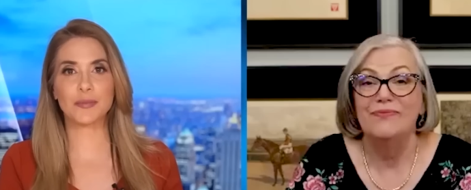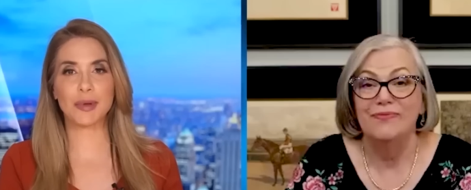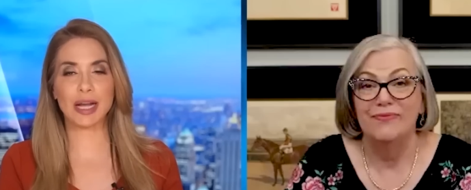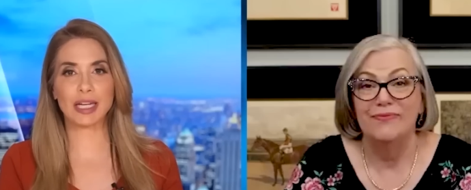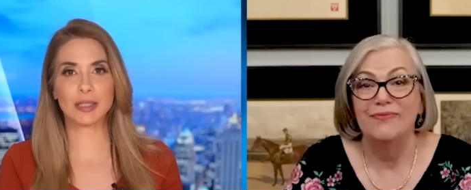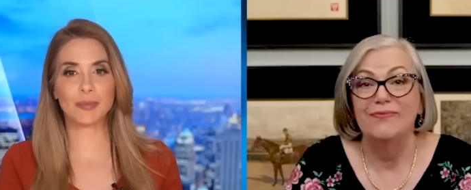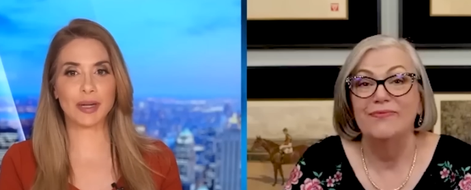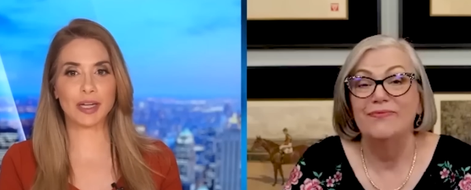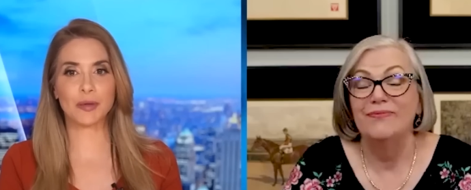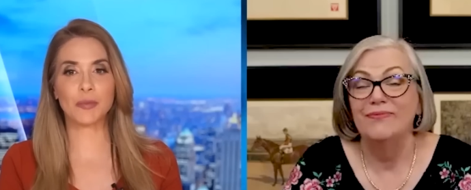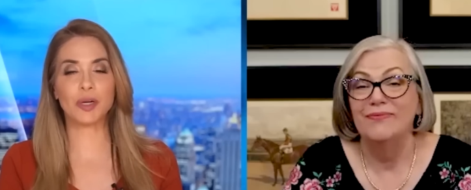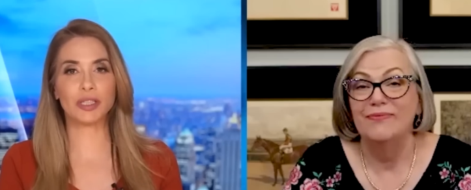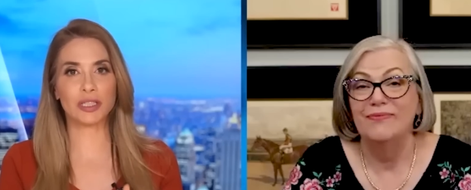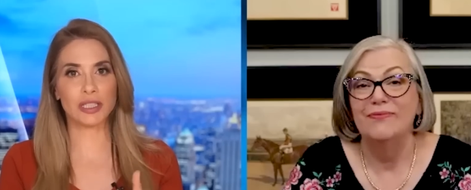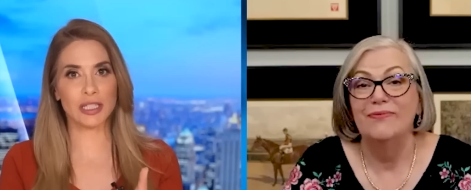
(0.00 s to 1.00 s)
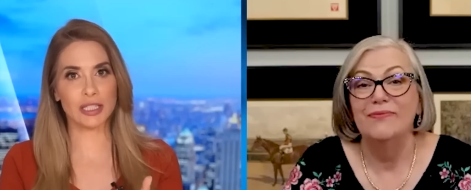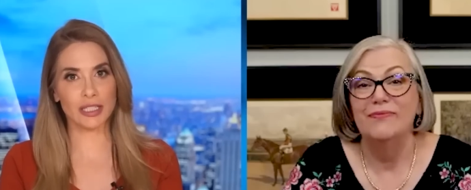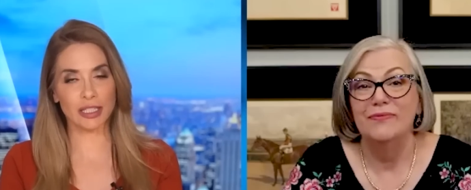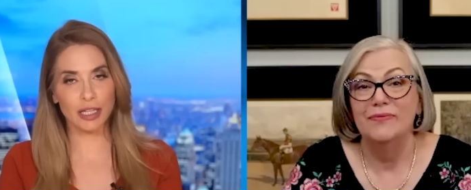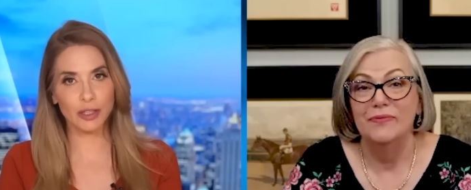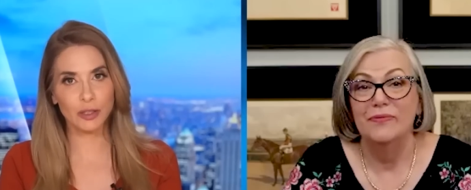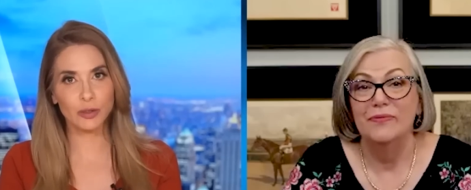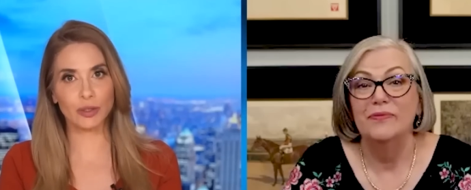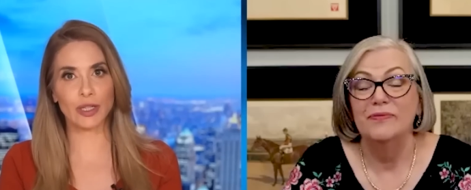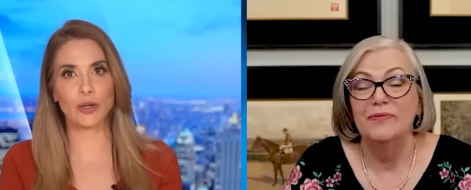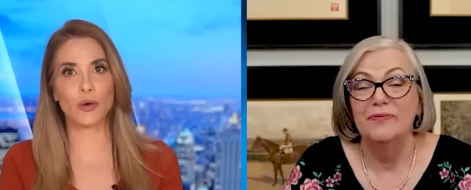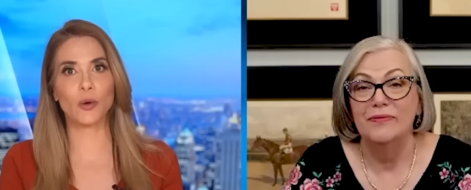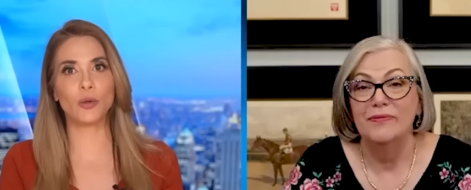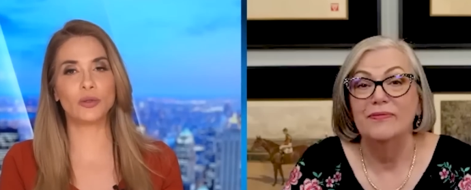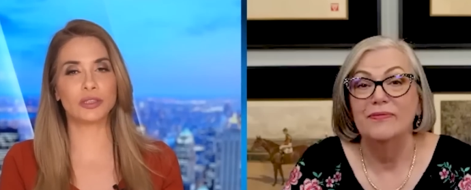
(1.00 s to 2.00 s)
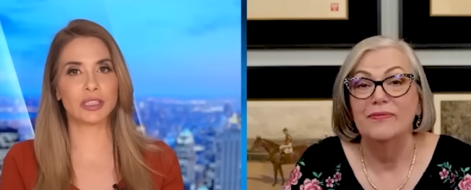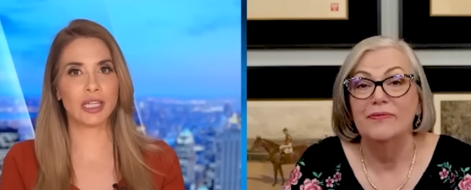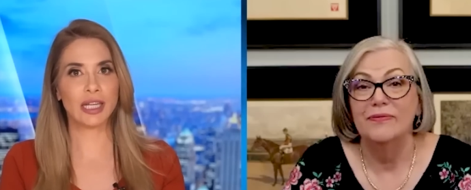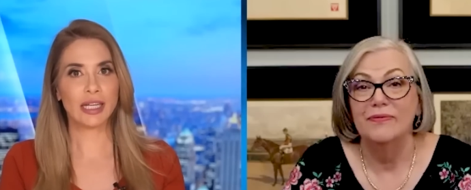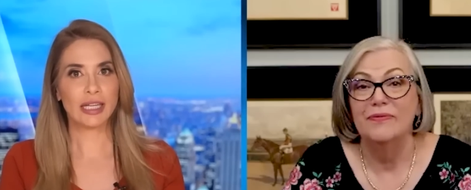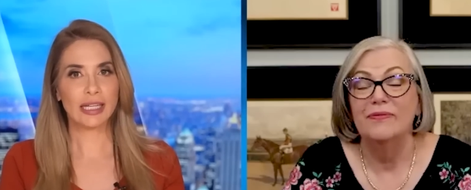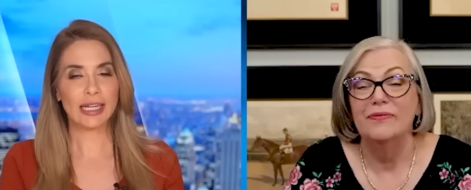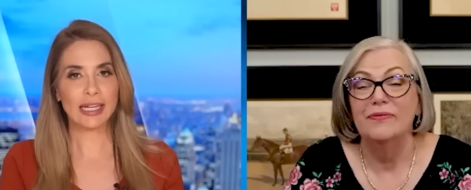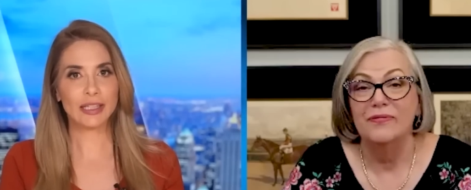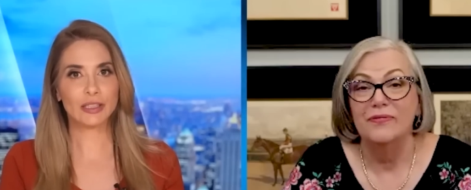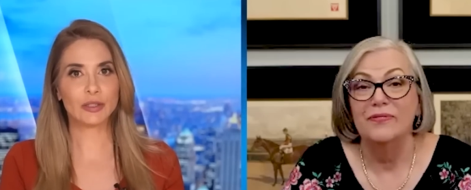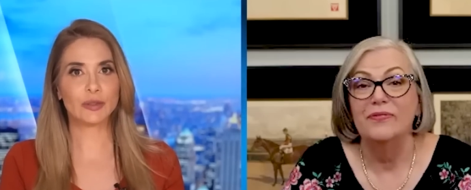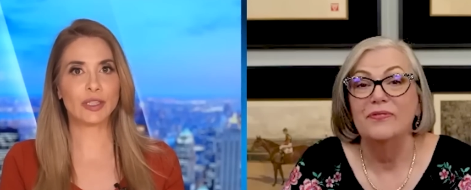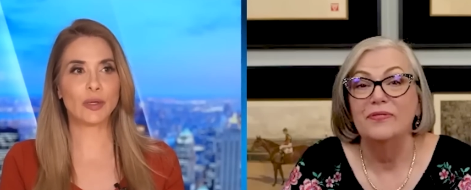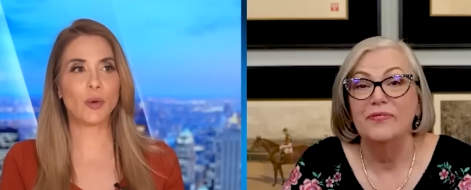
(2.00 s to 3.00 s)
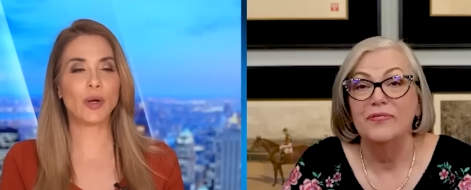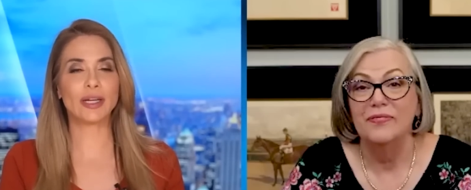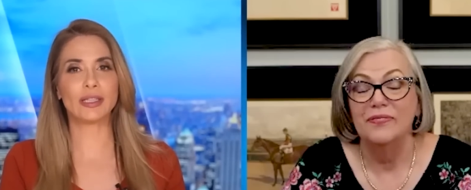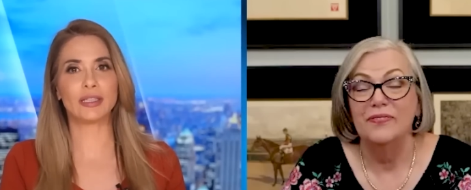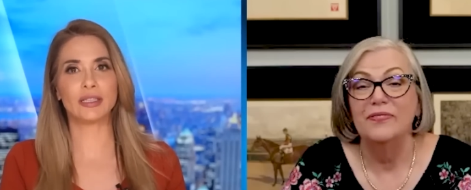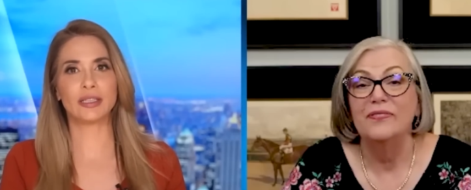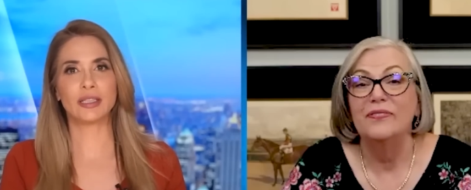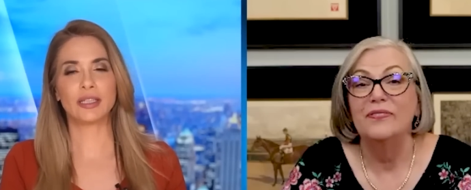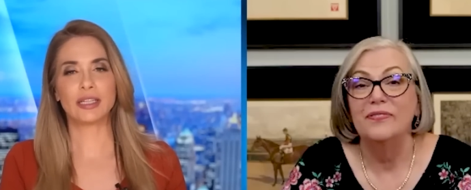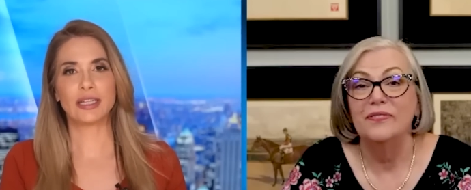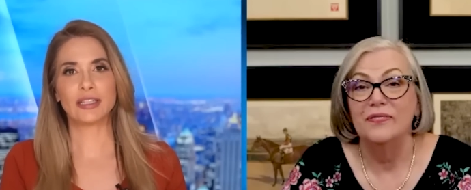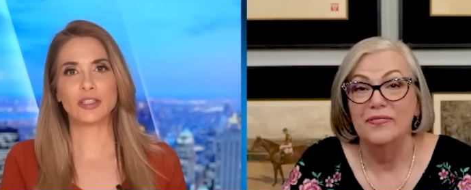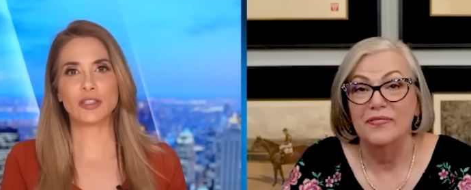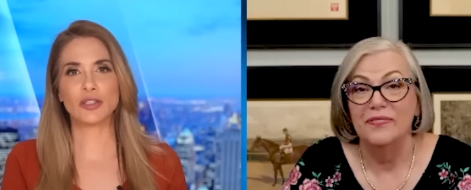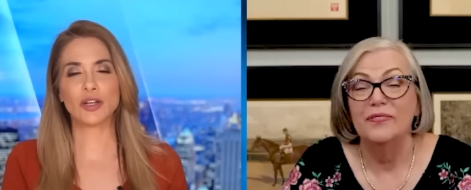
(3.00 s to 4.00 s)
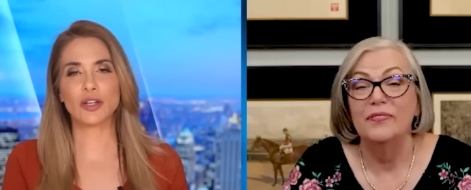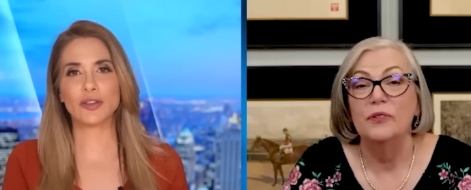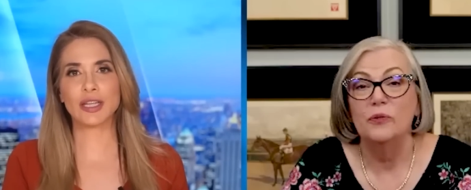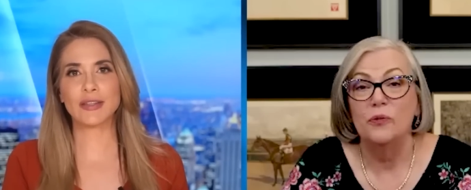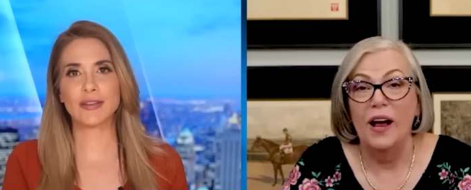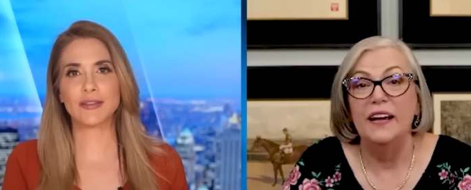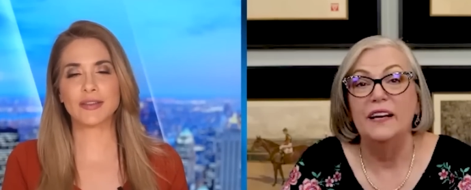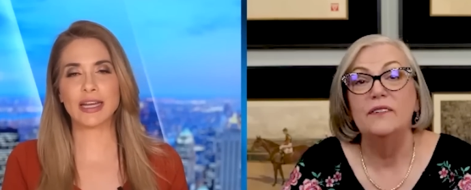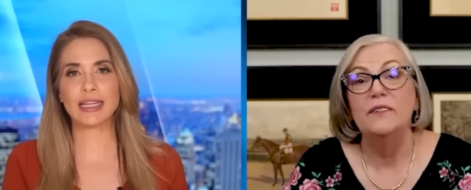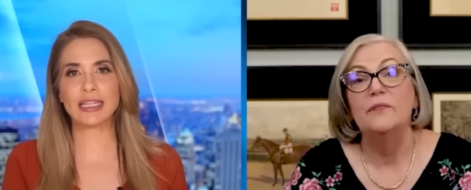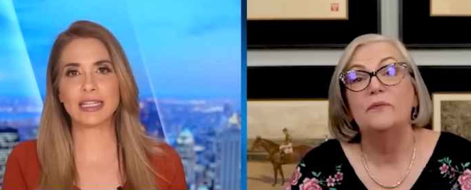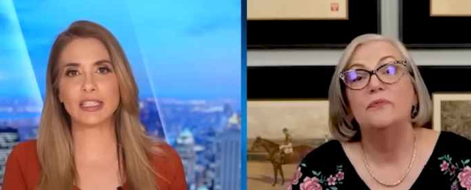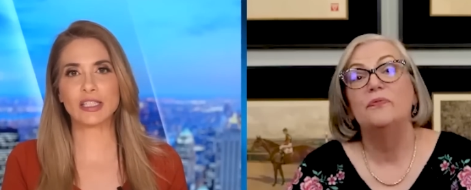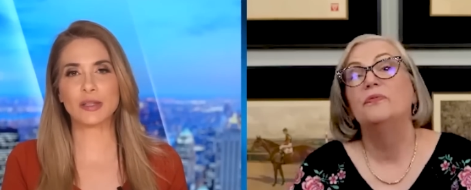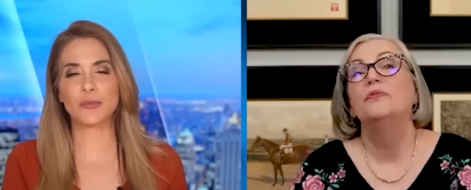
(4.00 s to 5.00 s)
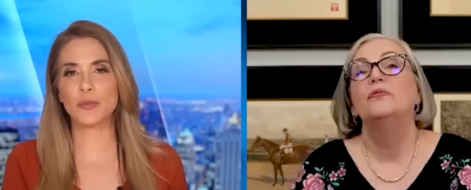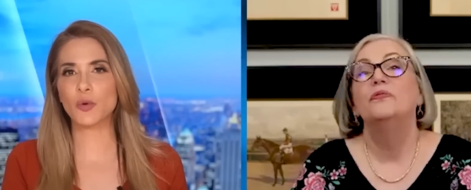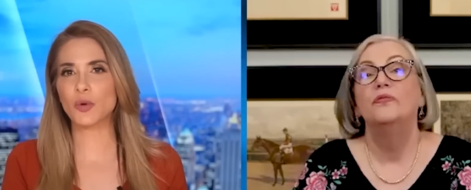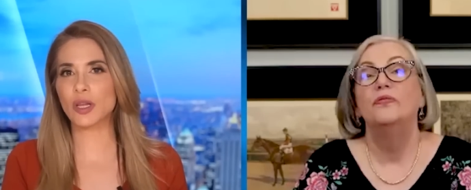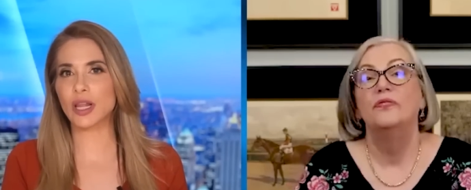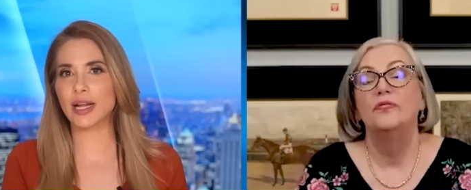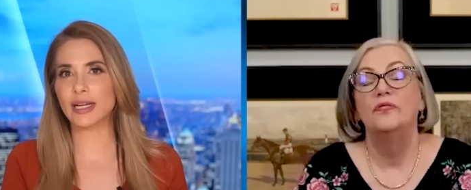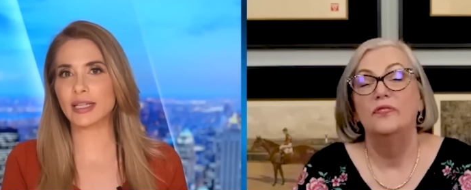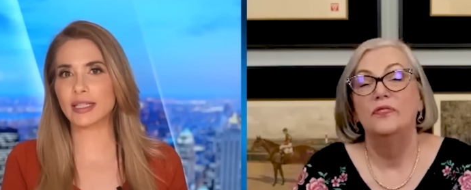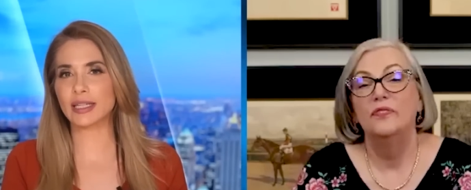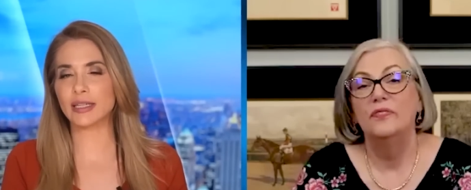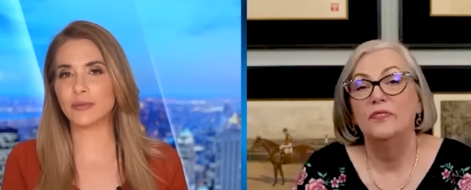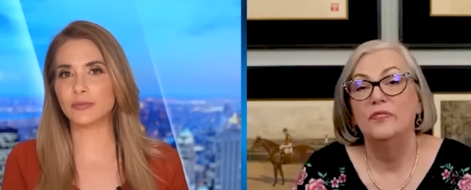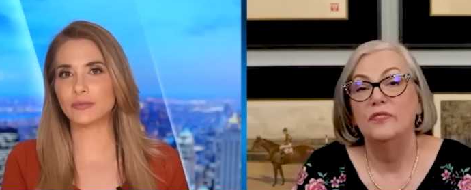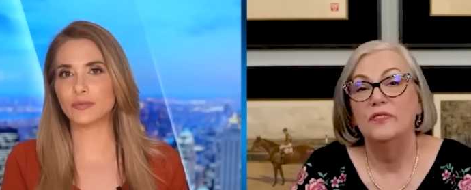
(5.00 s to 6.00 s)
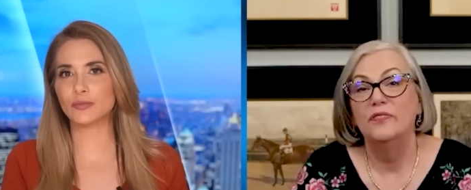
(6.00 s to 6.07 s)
Speaker 1: backed by commodities, including gold, including oil. Do you not right. think that that is the more likely